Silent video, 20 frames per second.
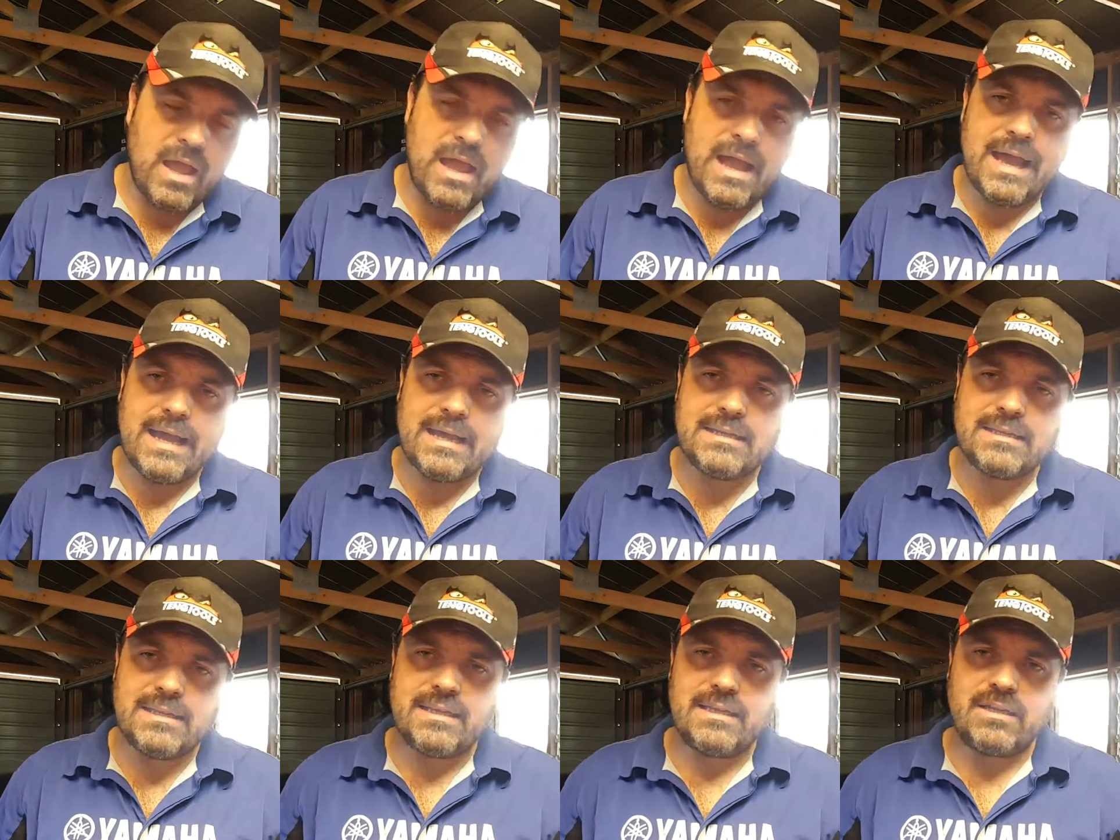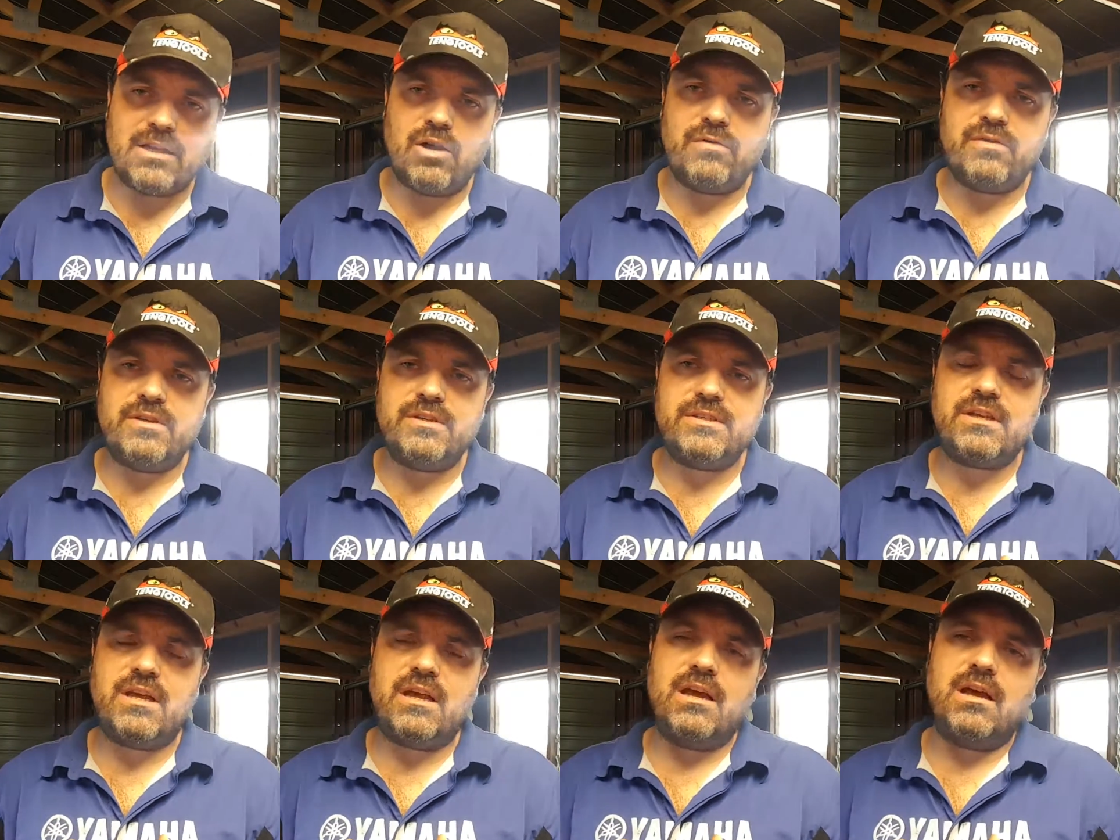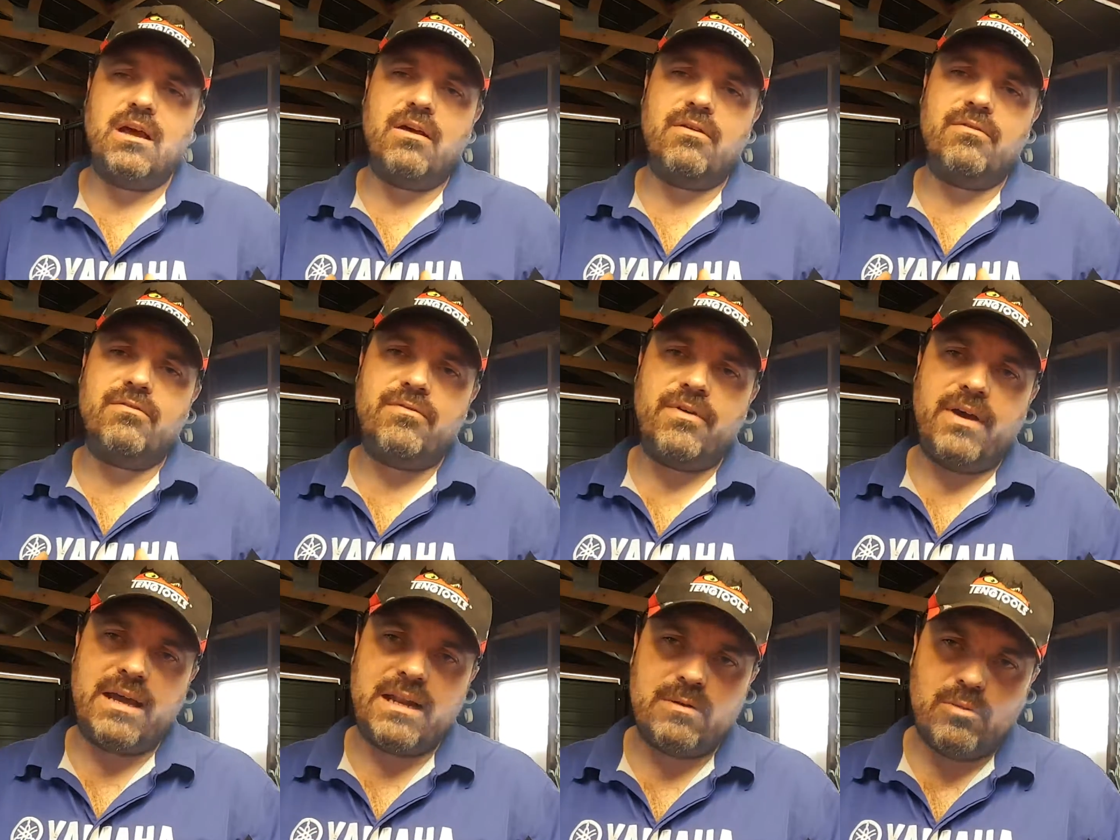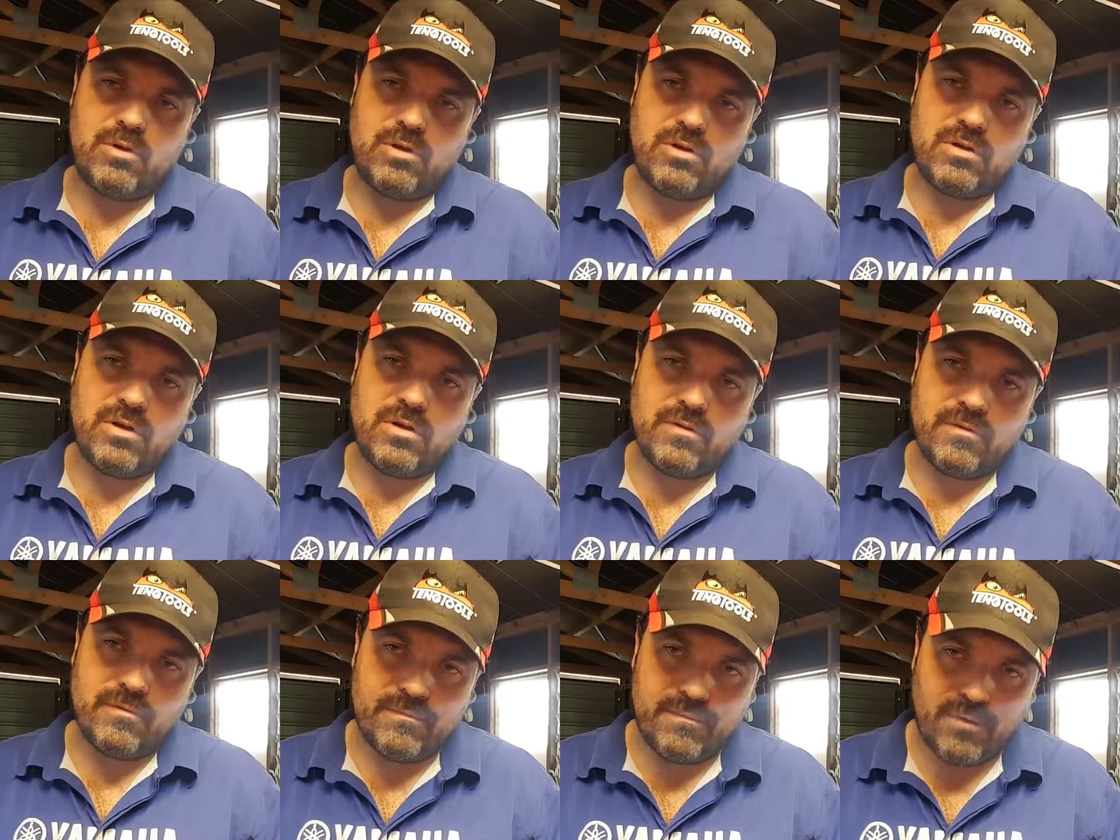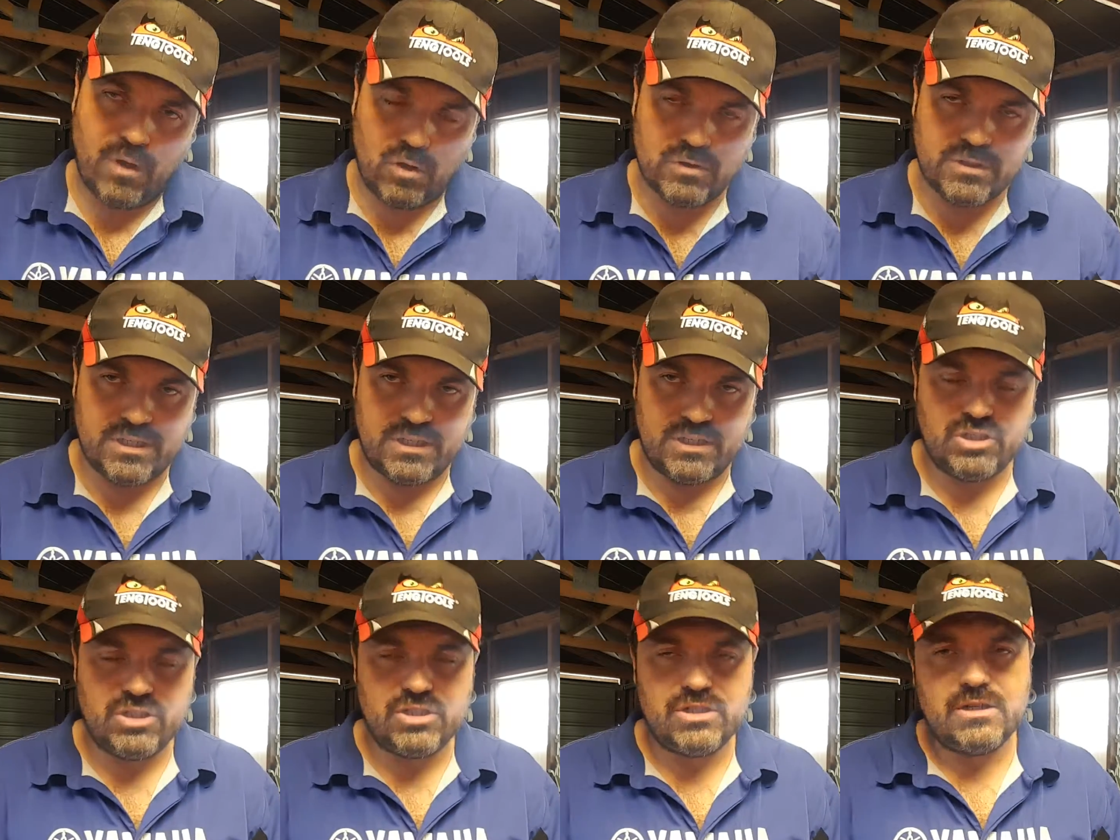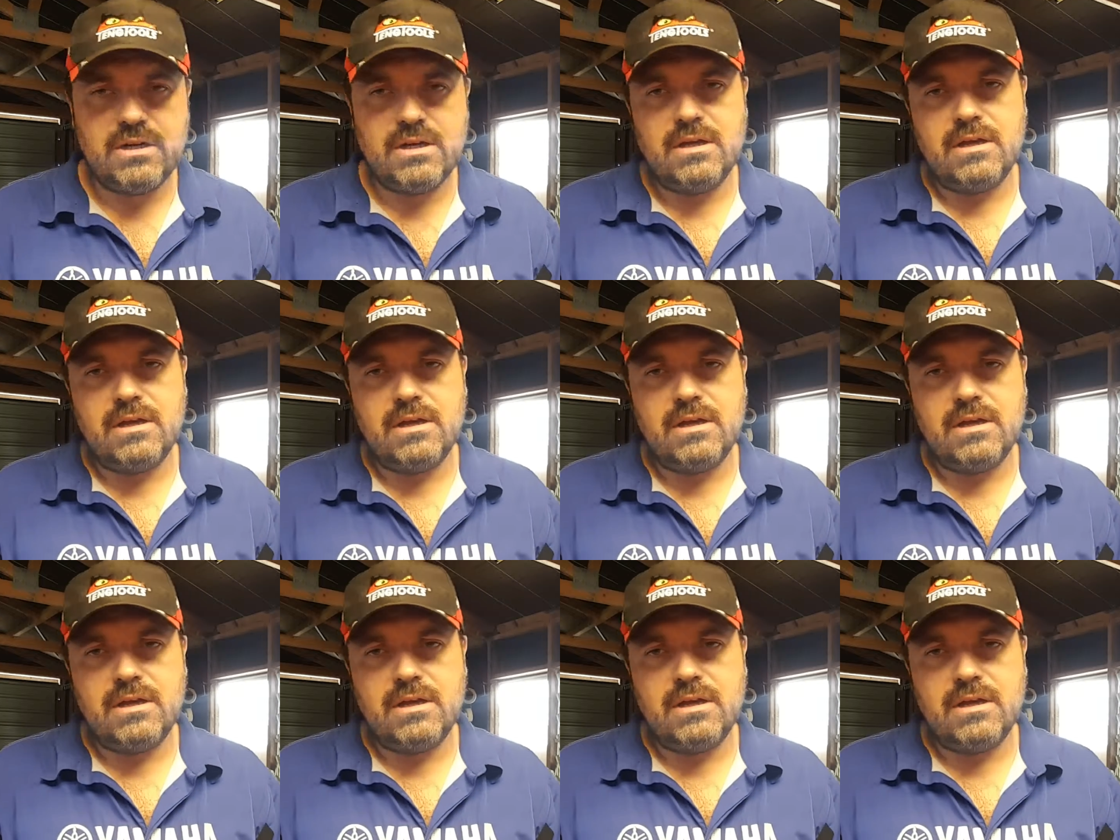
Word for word: and it covers uh, available voltage.